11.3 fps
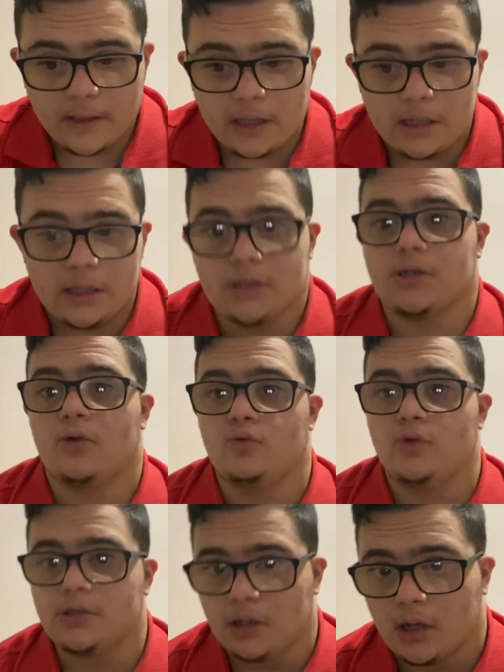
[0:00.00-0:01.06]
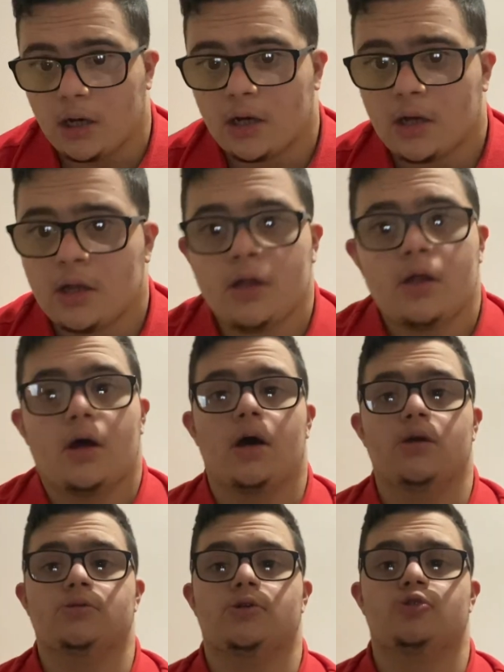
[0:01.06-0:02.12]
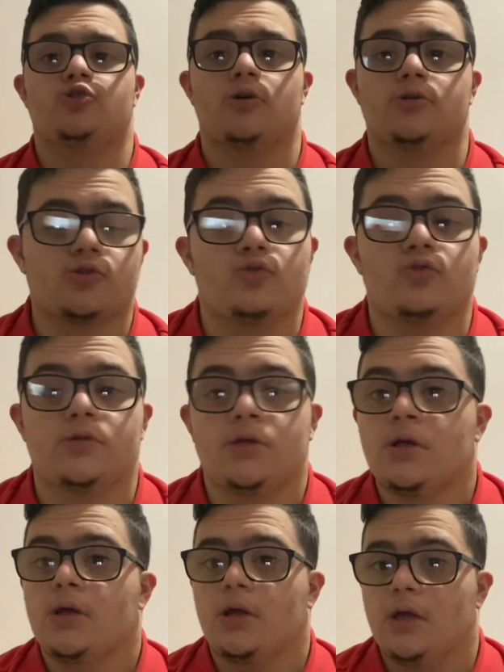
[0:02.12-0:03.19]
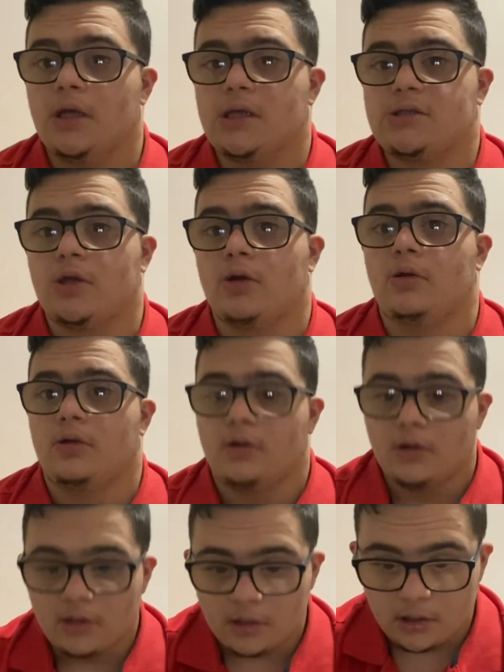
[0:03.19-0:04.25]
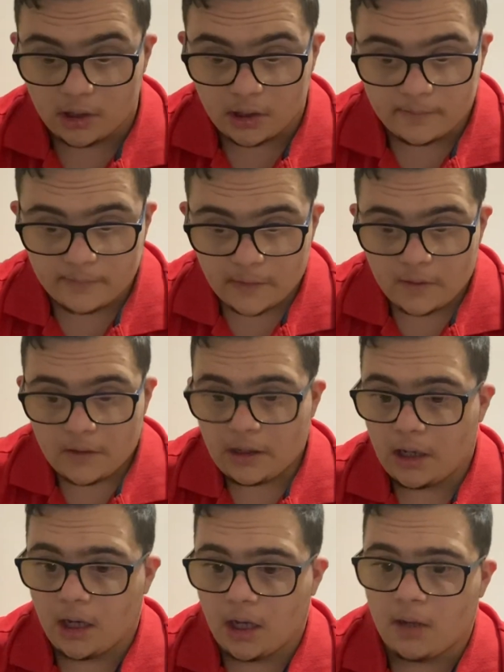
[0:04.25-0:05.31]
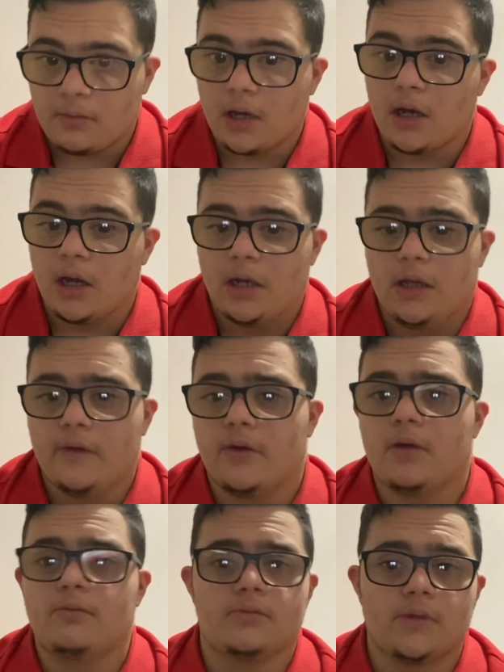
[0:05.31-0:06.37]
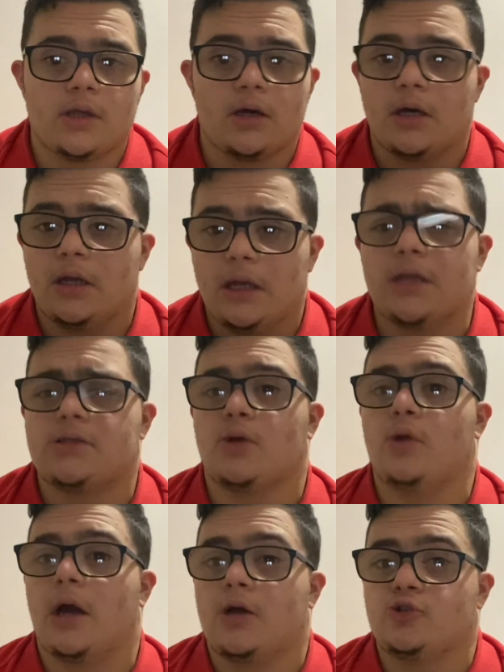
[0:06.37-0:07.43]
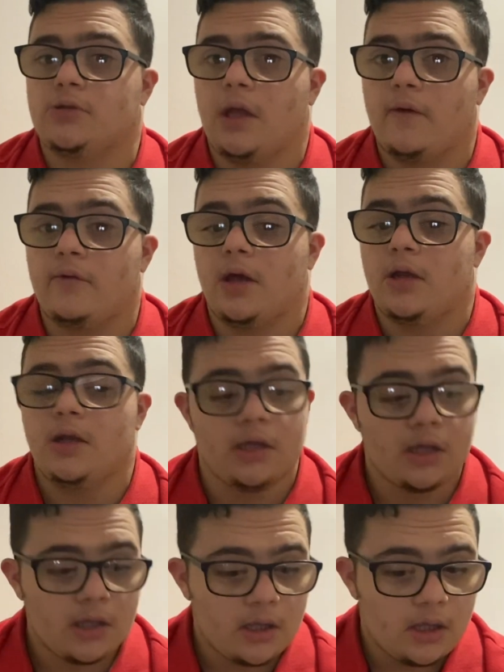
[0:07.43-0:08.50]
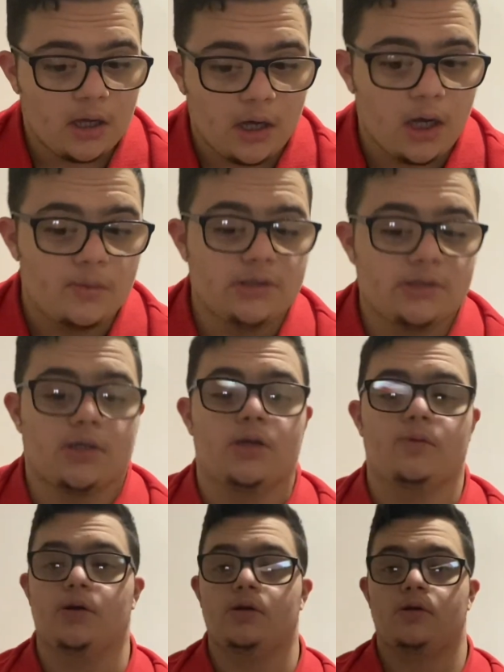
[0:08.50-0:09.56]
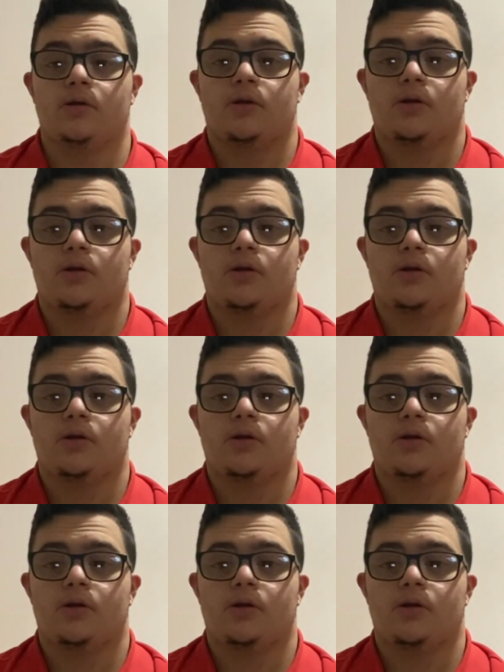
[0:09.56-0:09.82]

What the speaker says: is Ridla, and the song's called Eastender, yeah, I leave it. It is a reaction, definitely. It's gonna be